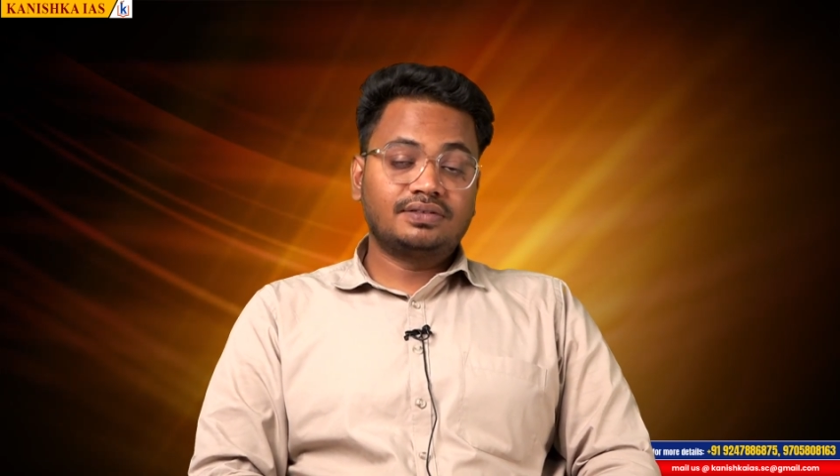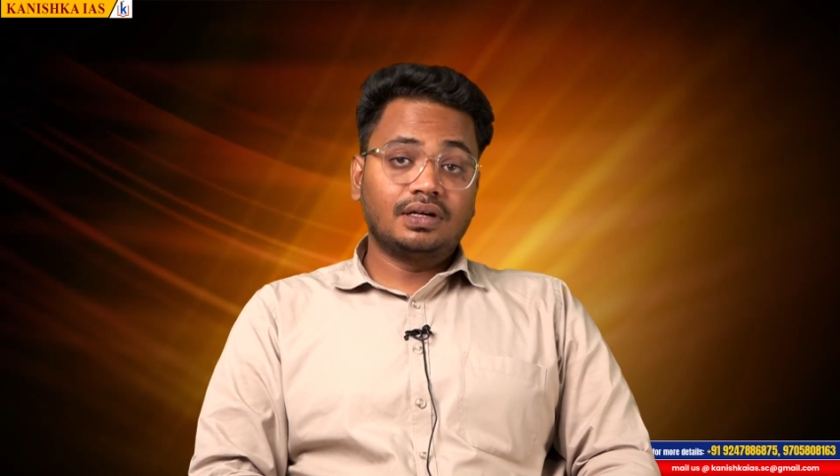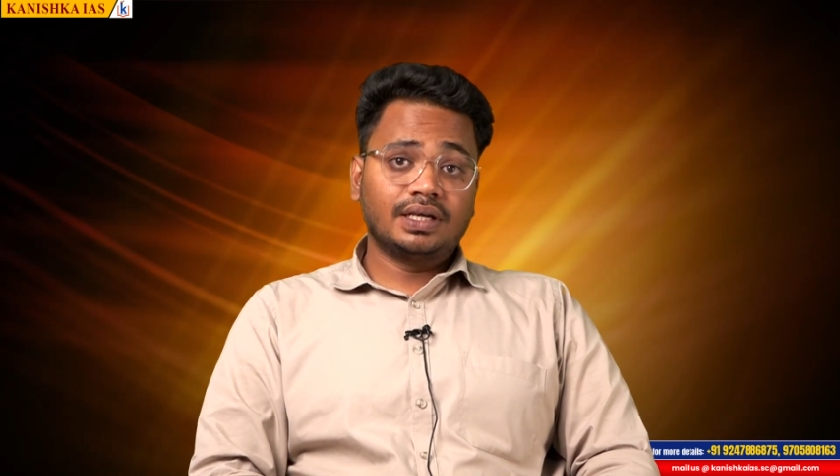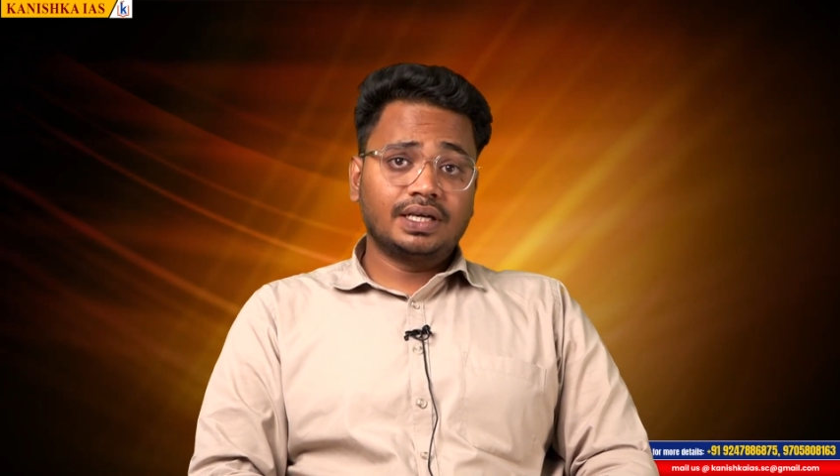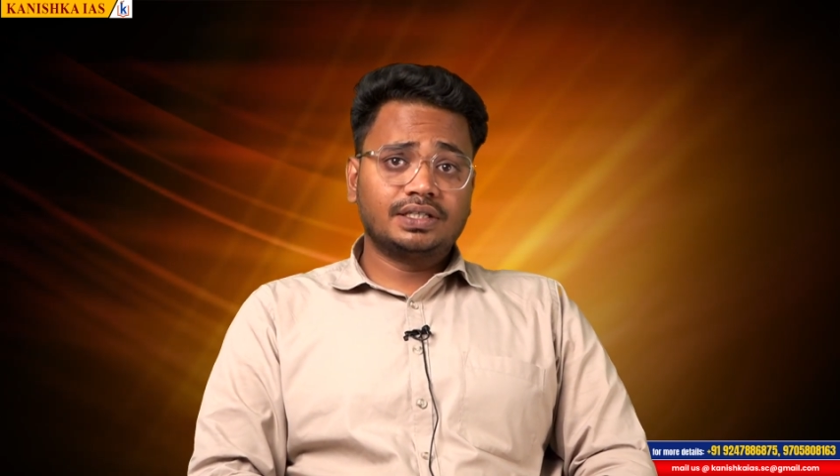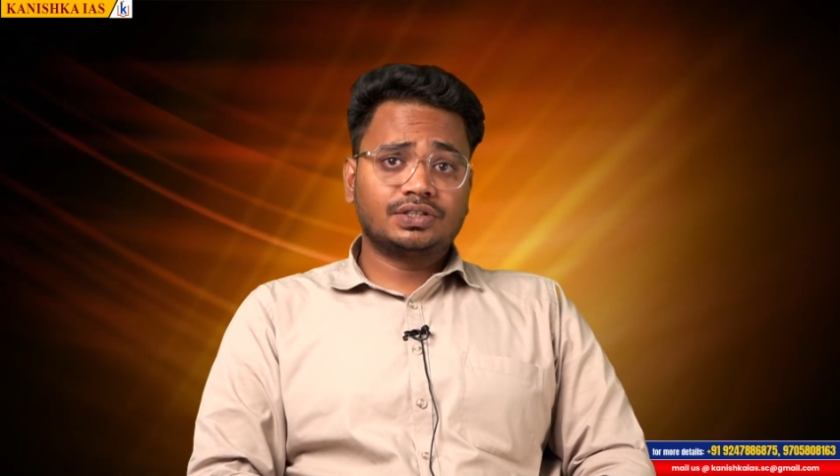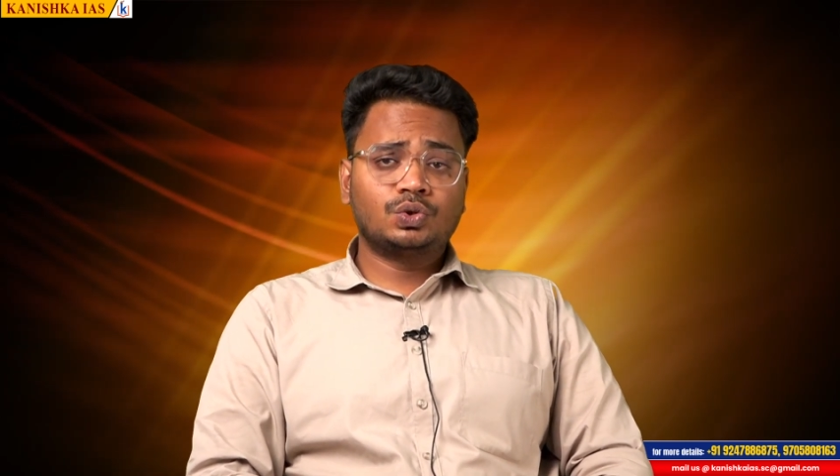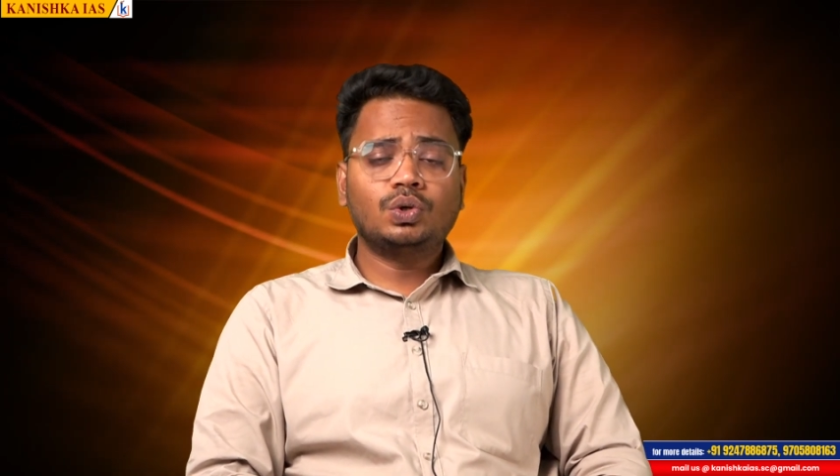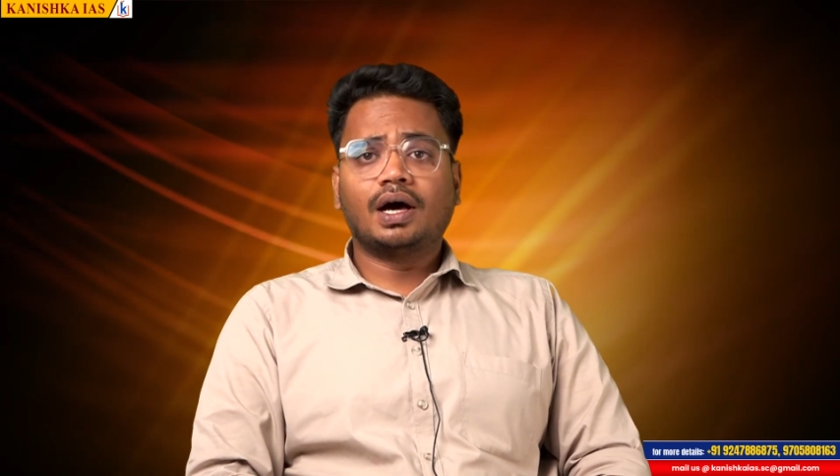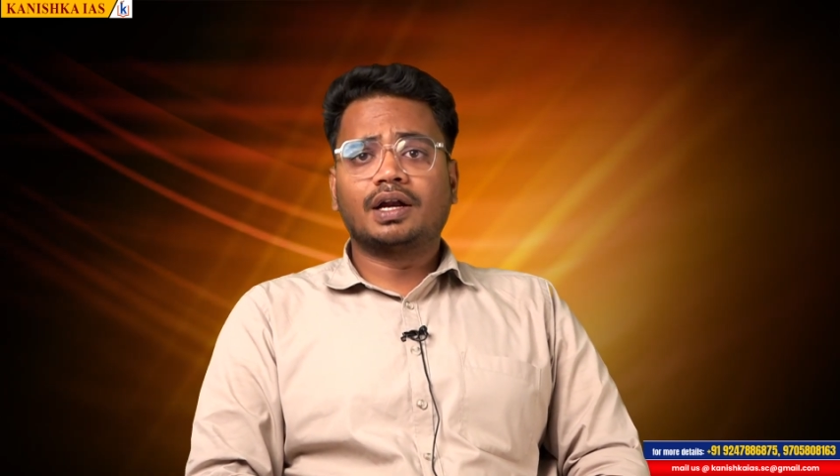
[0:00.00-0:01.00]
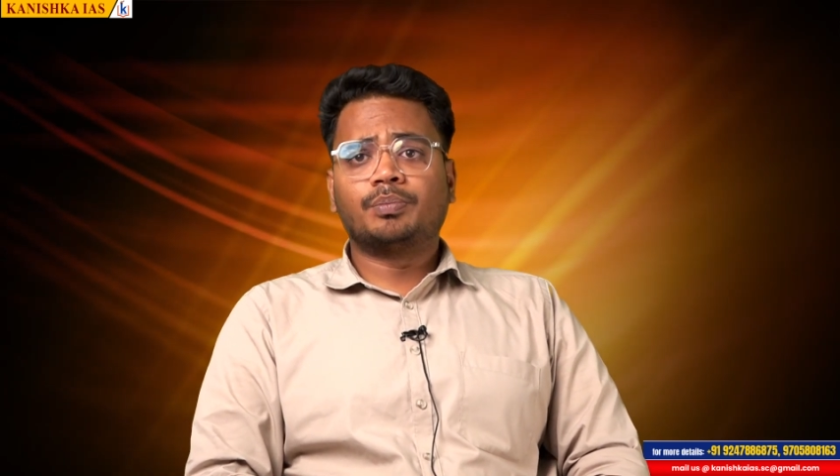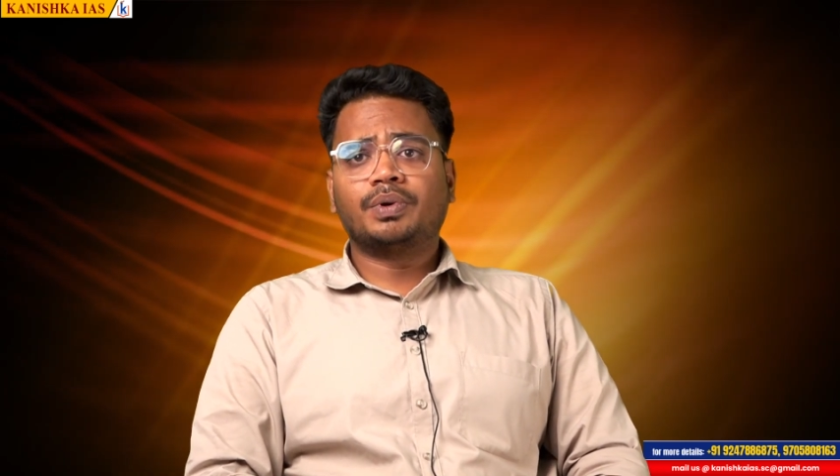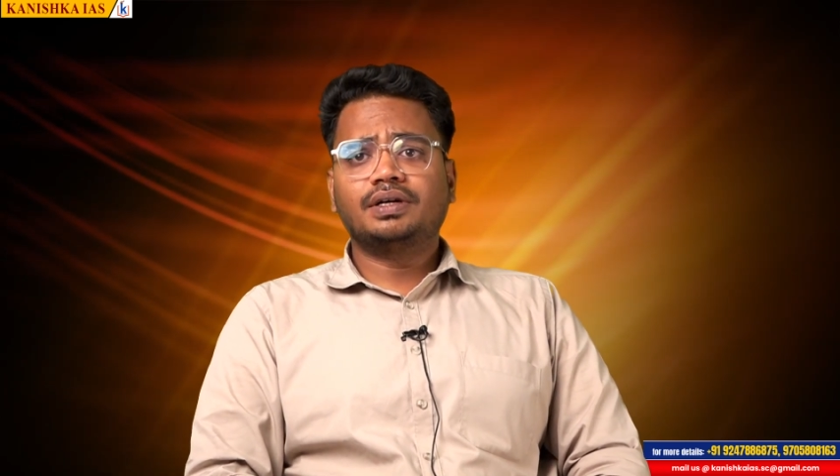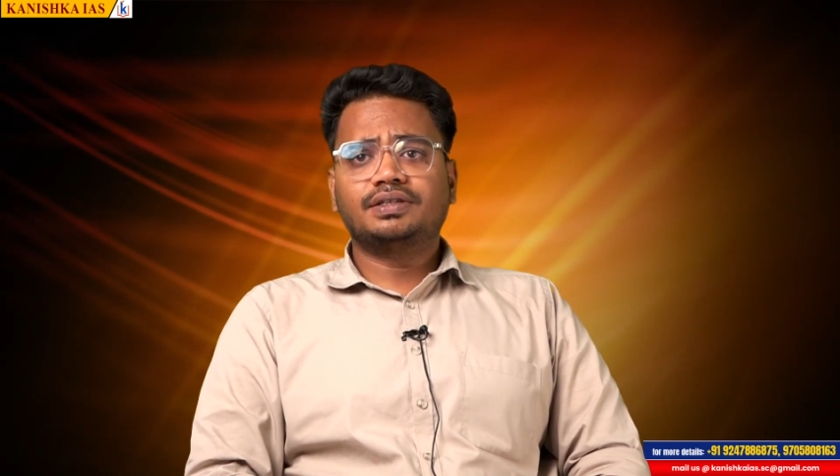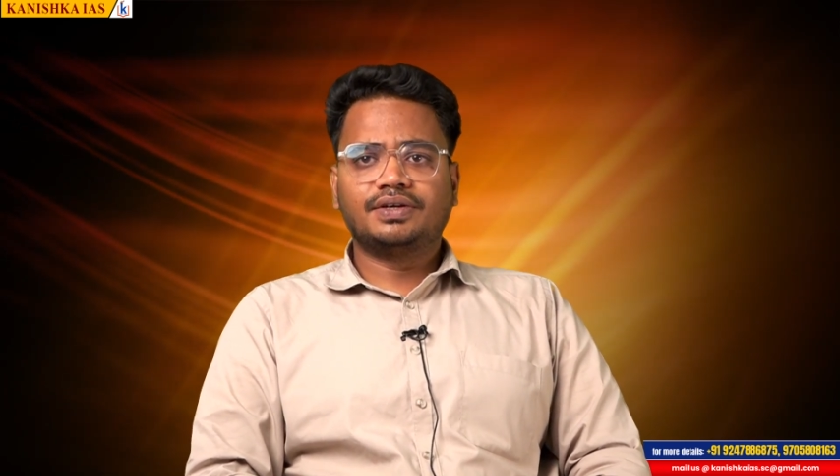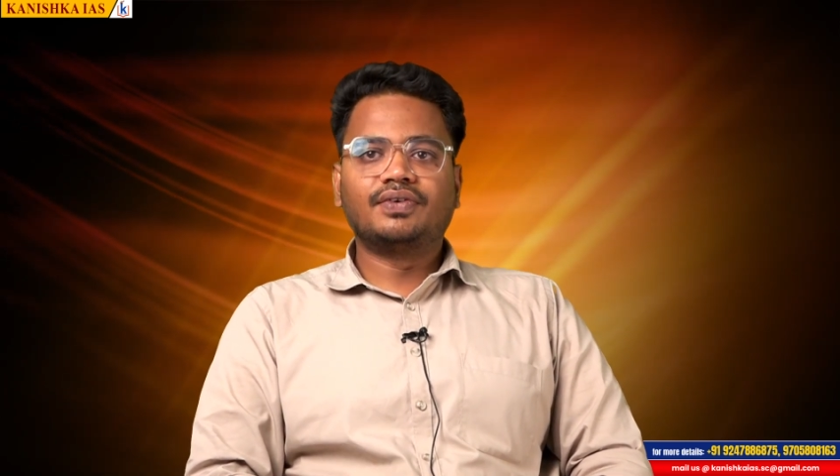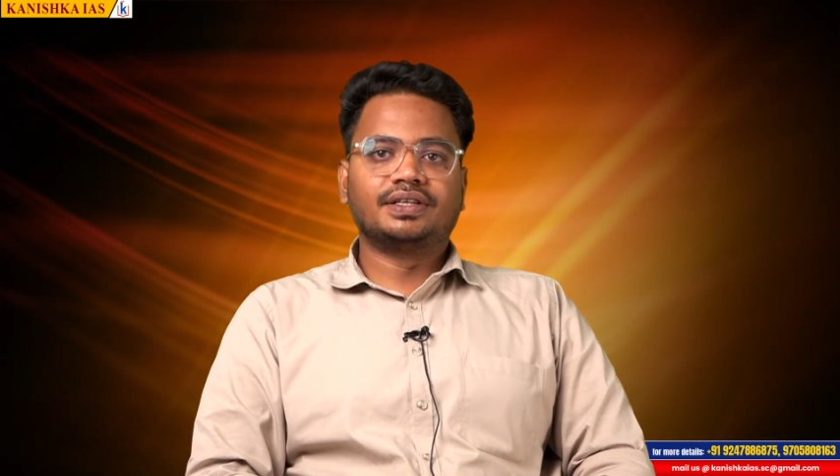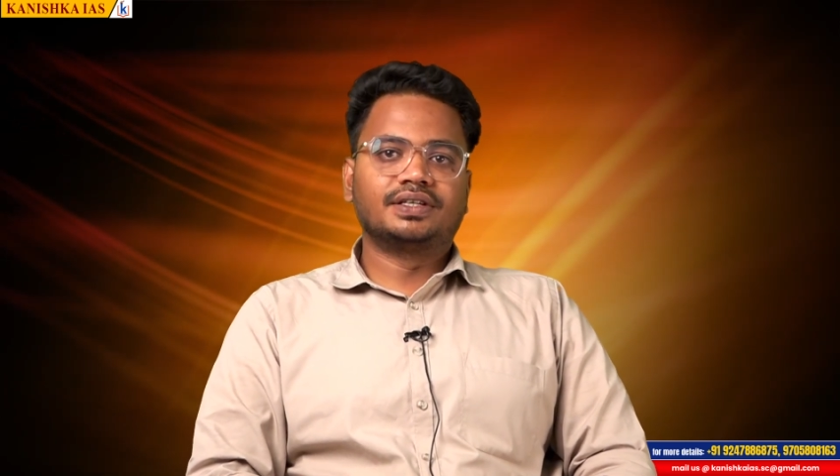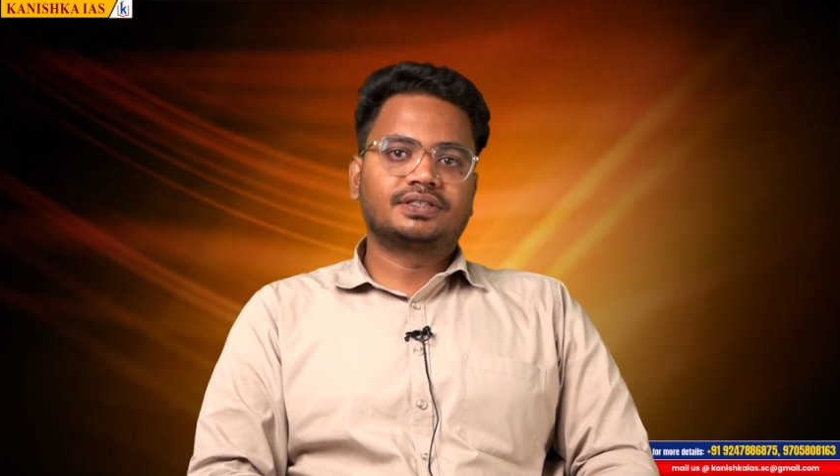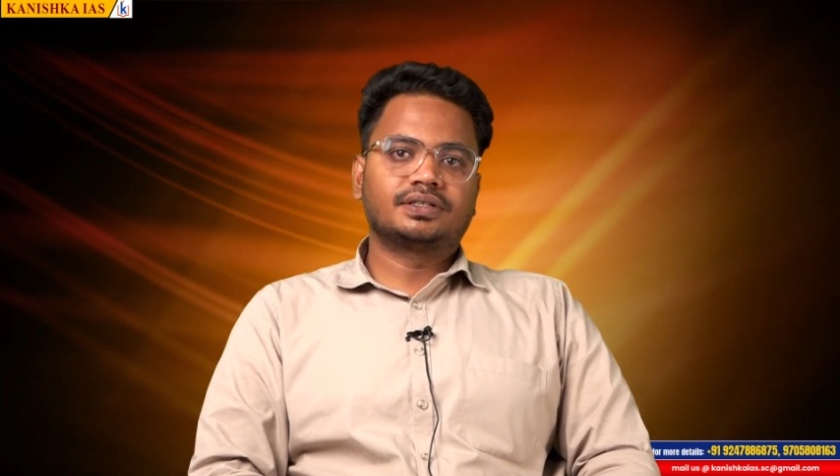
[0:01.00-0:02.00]
linkages to Harappan
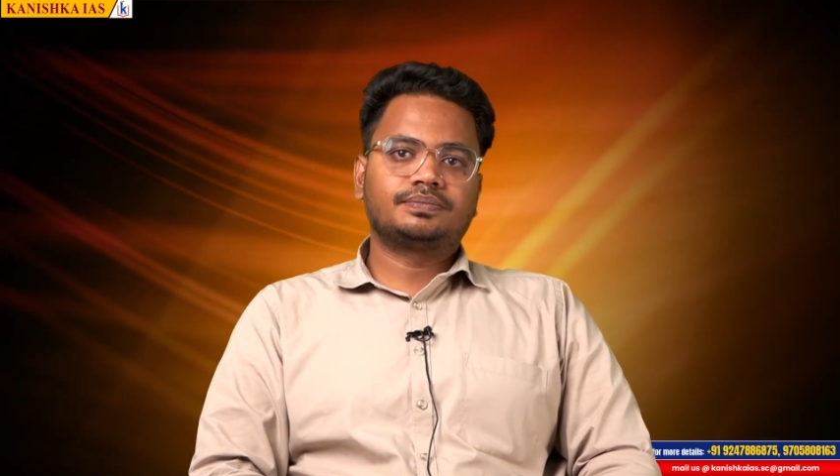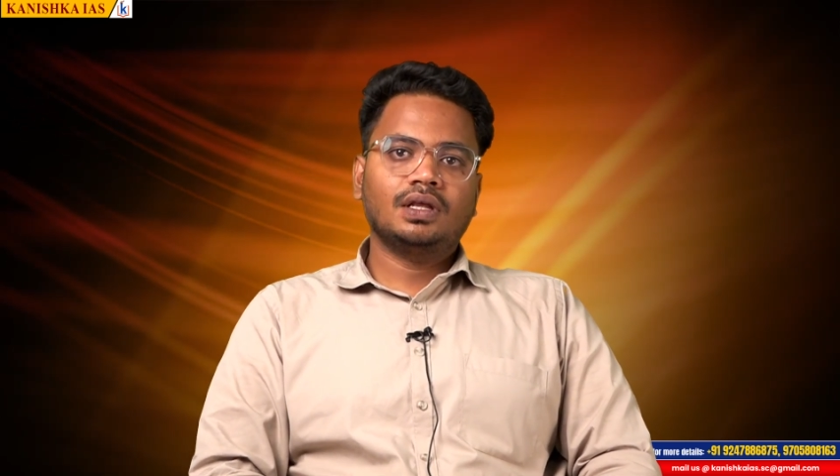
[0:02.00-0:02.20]
civilization.